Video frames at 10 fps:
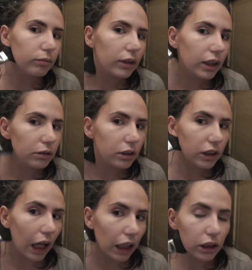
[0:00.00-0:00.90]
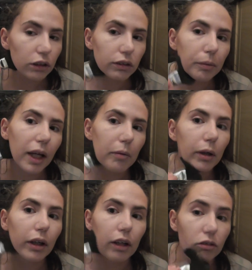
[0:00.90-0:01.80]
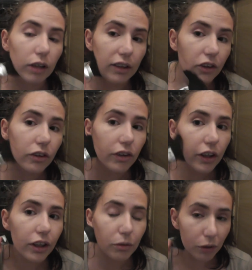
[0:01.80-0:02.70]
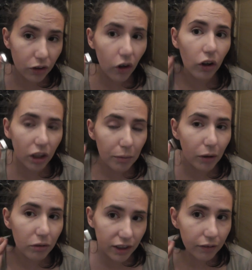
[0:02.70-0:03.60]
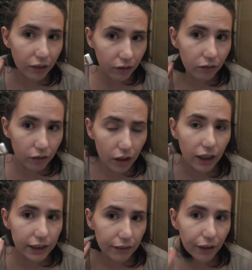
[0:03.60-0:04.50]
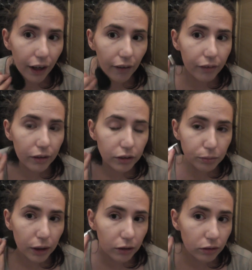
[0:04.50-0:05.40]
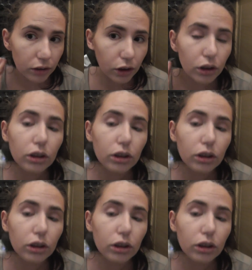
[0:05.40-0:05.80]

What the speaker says: council tax overpayment, and rent arrears. We're talking about £7,500.